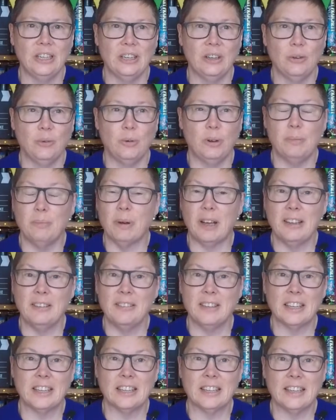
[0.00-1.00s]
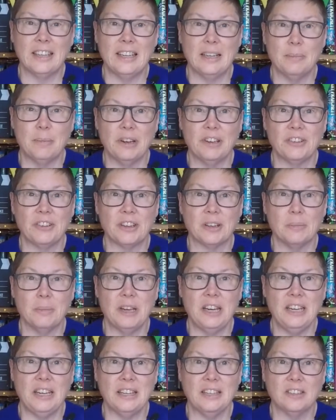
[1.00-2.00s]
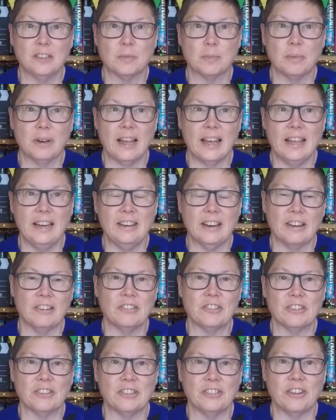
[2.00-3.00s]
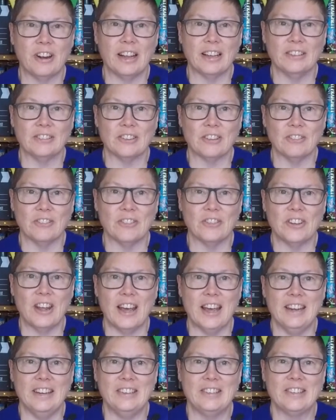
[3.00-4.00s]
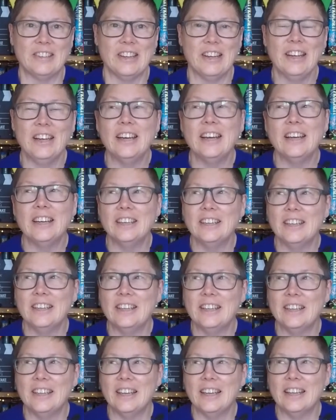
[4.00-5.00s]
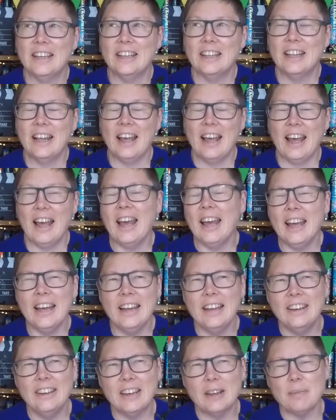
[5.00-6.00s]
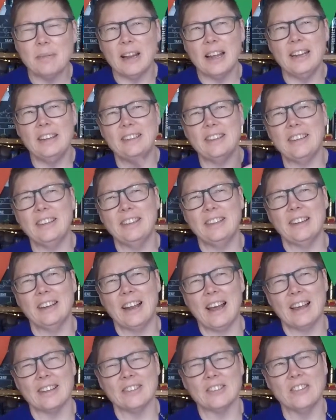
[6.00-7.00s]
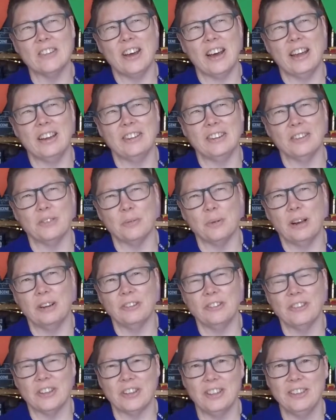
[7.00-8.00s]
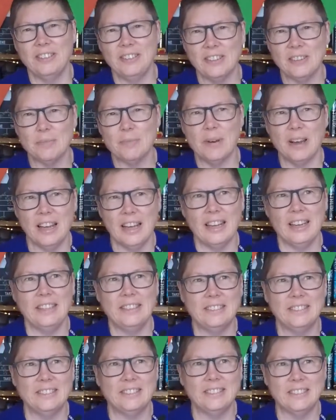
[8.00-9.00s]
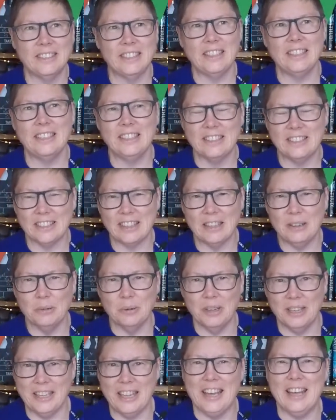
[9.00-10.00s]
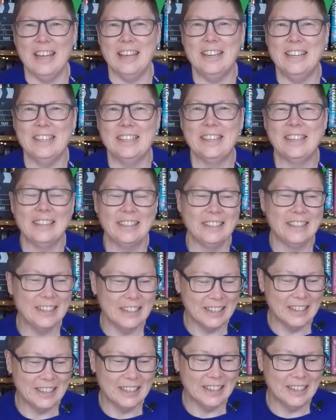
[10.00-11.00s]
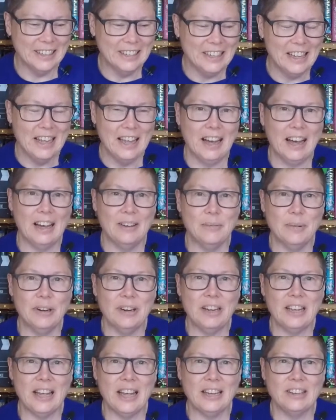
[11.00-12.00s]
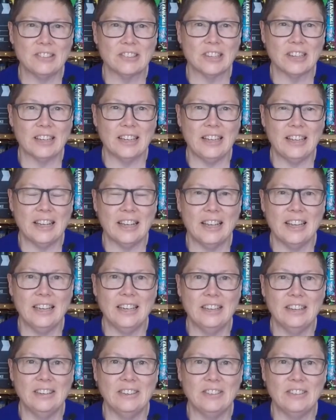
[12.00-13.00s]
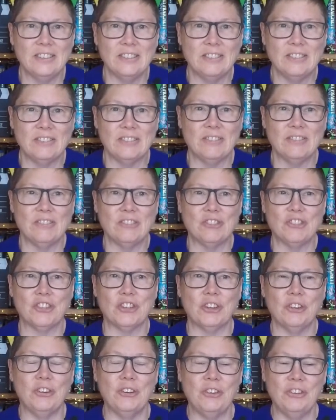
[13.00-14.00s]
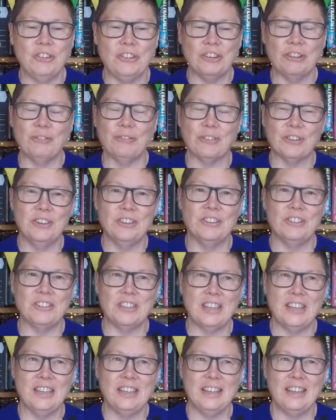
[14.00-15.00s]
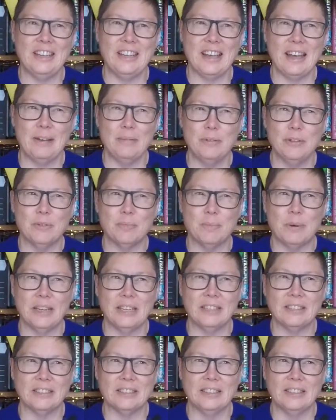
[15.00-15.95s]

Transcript: where basically a bunch of comedians play Dungeons & Dragons on stage. And I played D&D last night as well. So this is my D&D weekend. I'm only actually in two different D&D games, but